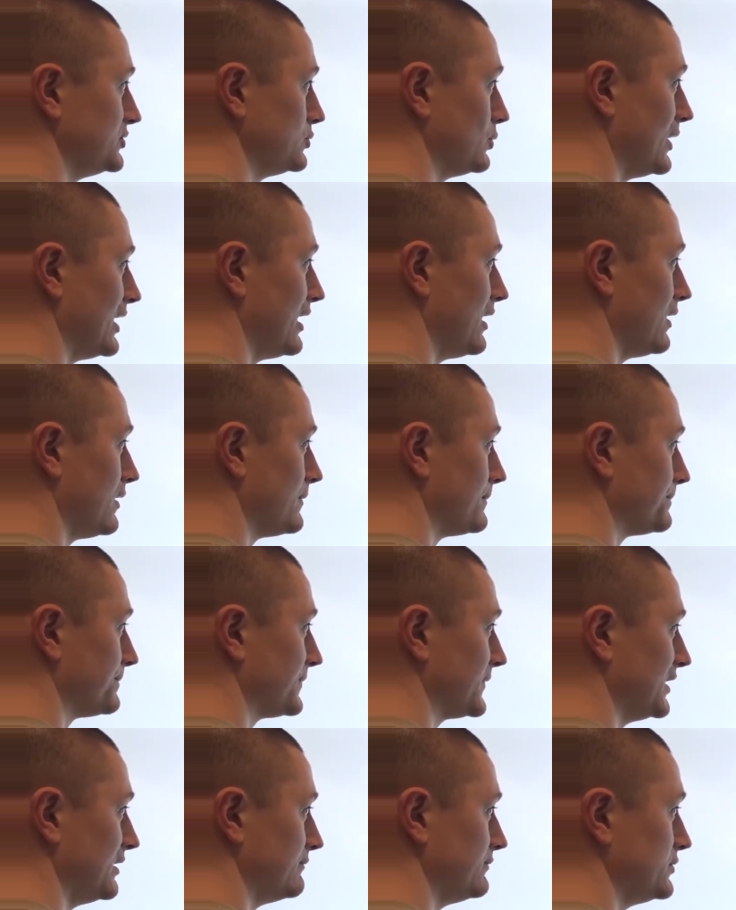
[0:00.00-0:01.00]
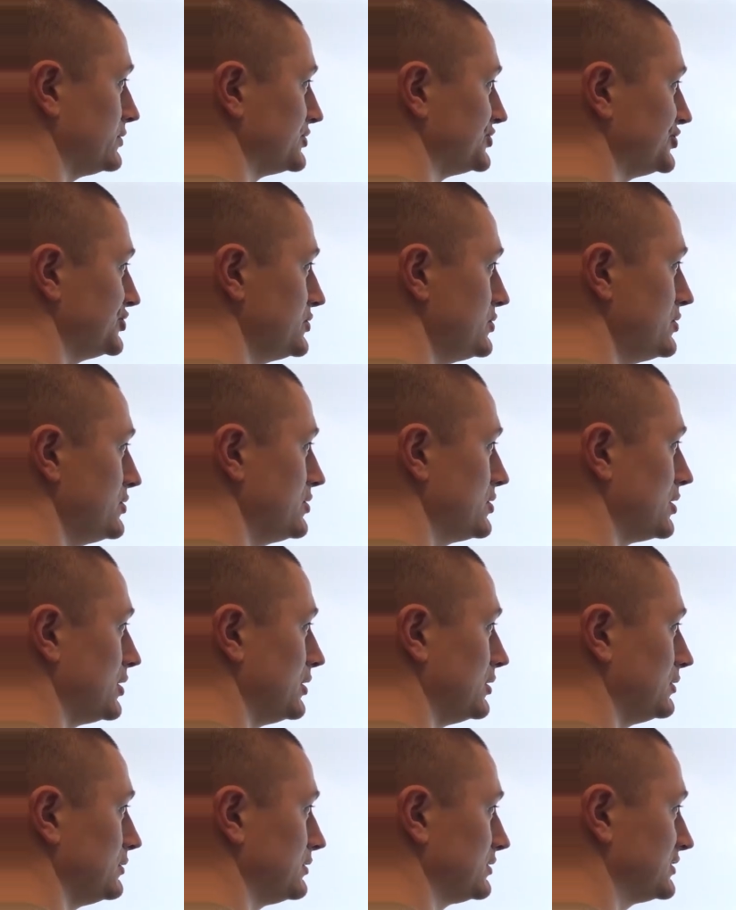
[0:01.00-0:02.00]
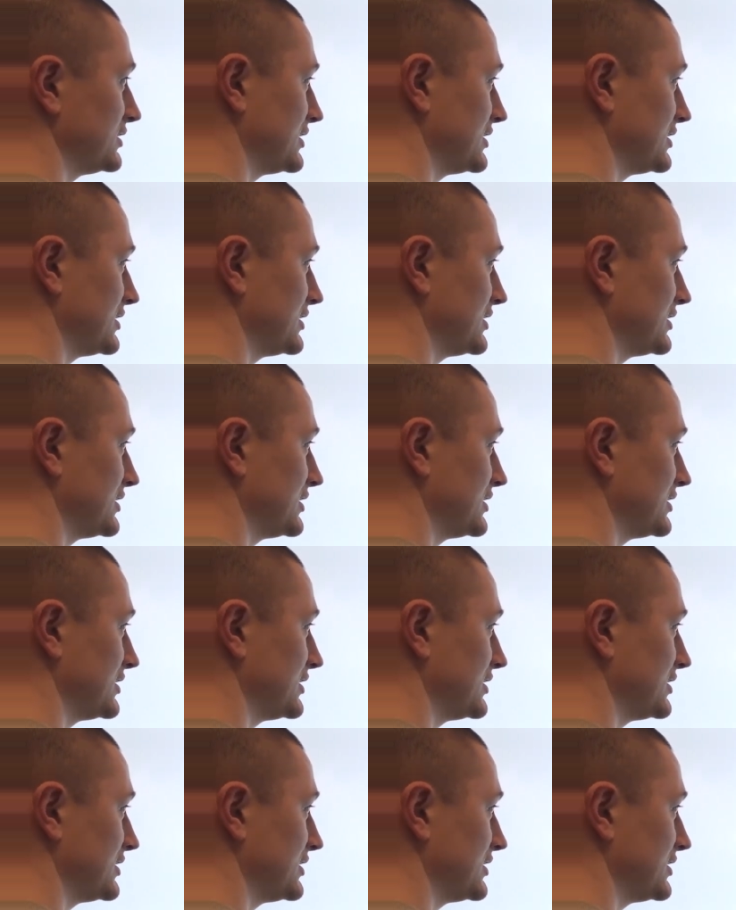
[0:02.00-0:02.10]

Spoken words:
well, if you're a shooter, look to